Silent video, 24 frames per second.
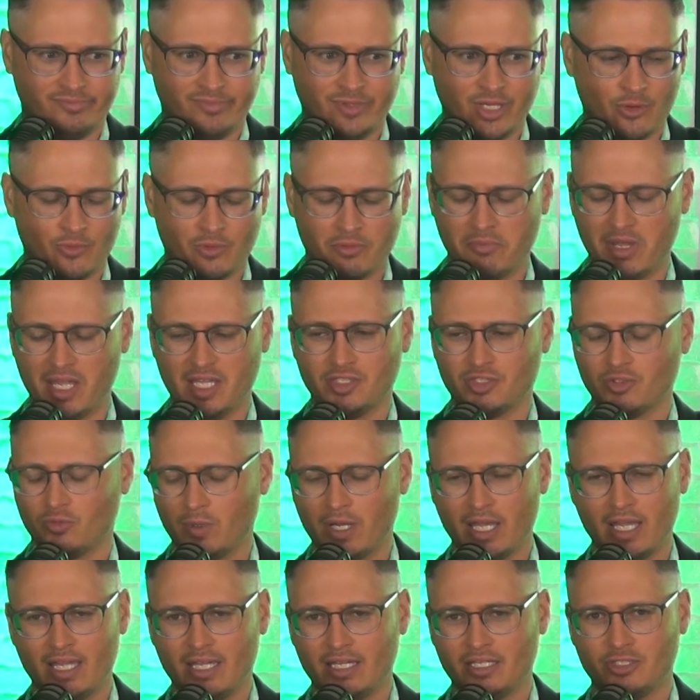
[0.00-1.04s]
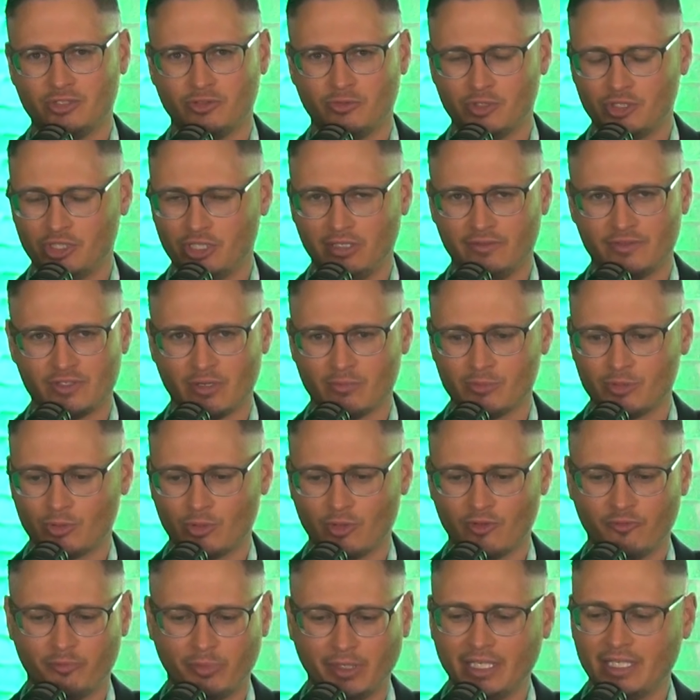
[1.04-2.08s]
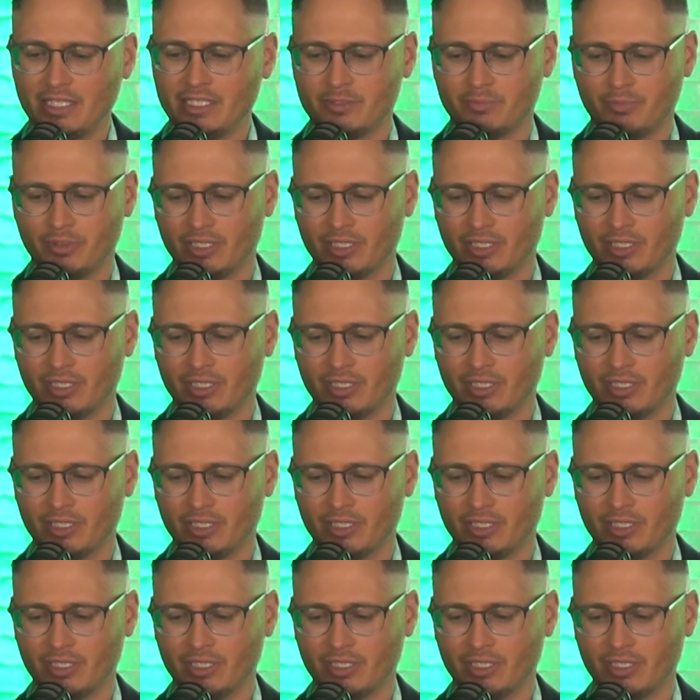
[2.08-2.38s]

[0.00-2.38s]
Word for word: there remains a way to achieve some sort of peace,